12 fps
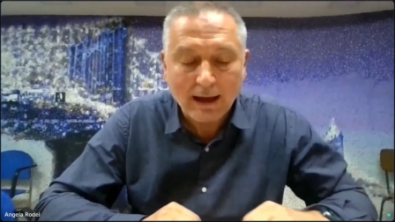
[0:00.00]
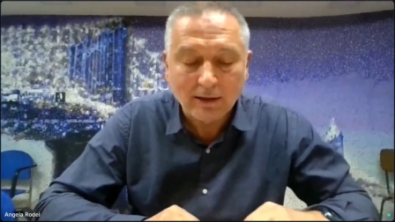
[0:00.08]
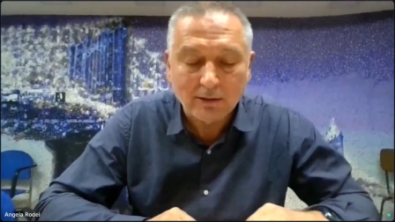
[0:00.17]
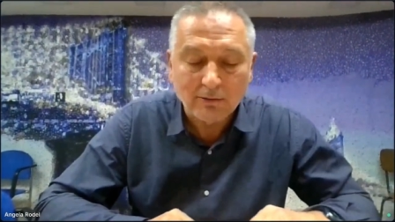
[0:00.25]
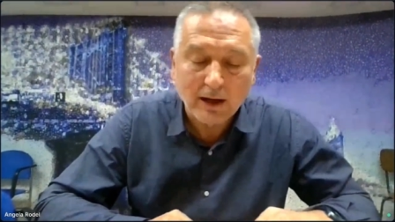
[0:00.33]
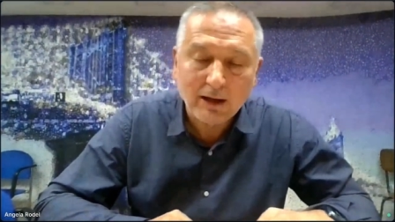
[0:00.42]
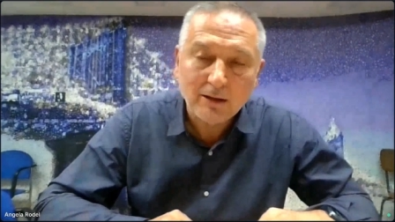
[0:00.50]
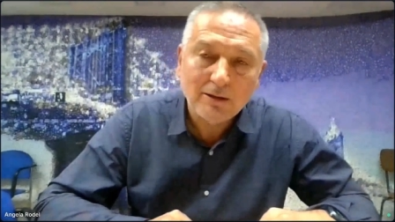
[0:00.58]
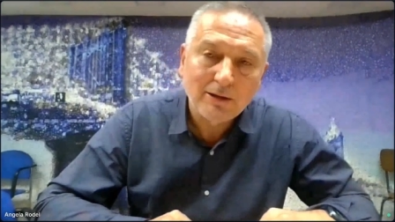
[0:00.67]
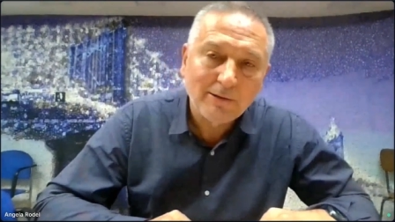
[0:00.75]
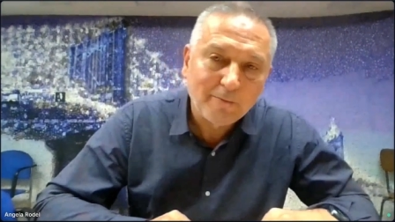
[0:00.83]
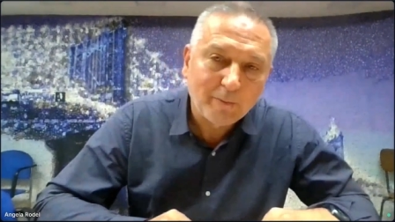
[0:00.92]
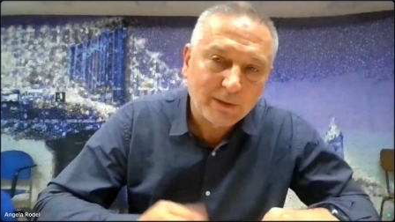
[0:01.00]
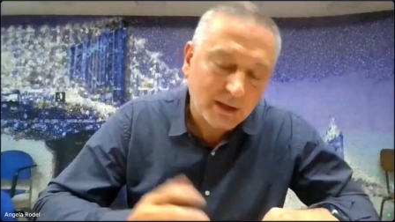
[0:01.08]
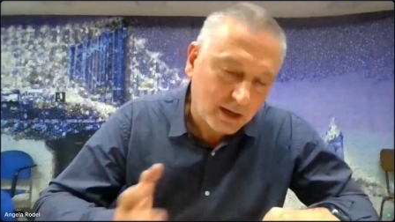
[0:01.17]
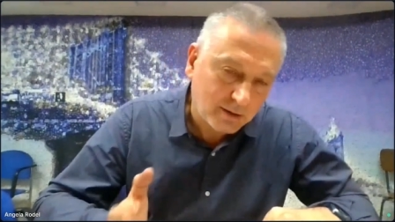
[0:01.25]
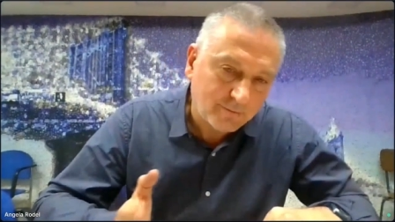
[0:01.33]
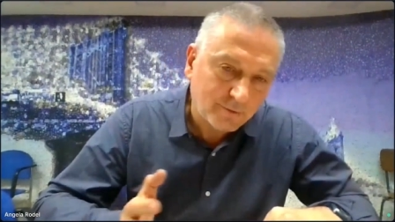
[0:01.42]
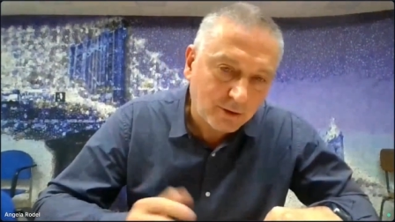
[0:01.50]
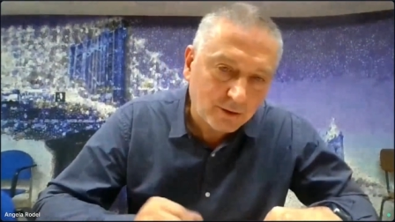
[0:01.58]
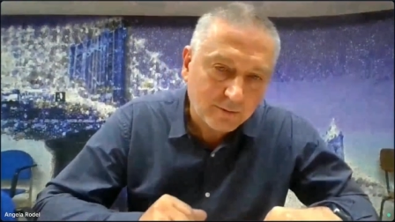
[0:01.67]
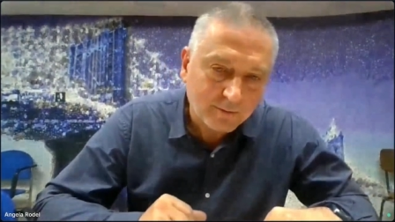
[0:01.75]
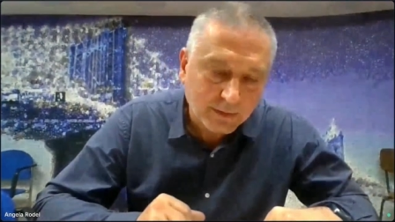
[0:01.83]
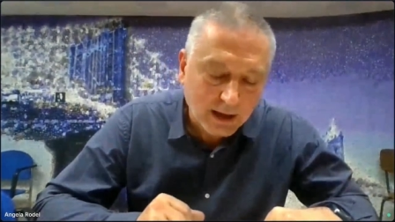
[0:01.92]
I narrate,
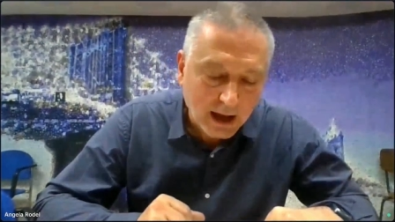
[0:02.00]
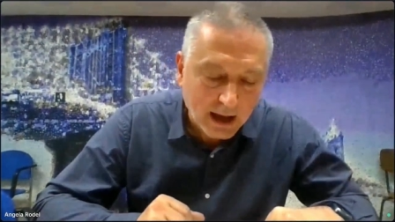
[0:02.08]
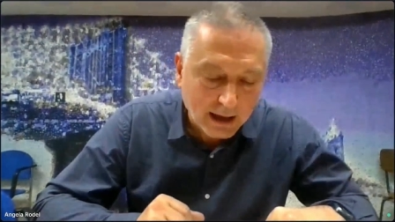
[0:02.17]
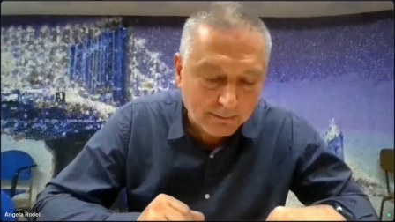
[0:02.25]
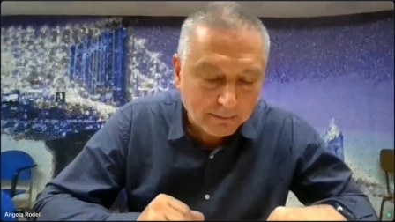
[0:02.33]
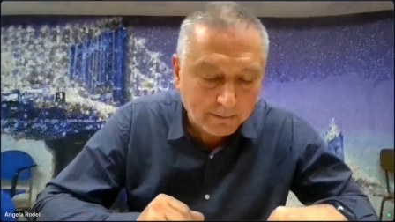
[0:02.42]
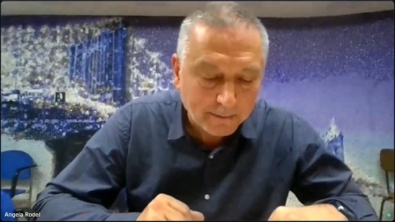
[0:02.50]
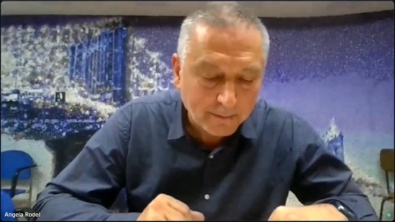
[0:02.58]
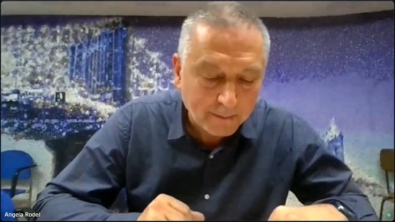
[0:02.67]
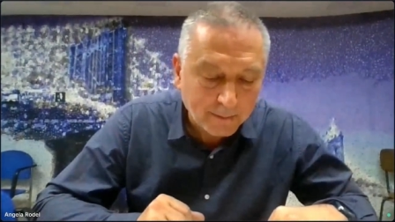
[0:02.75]
therefore I am.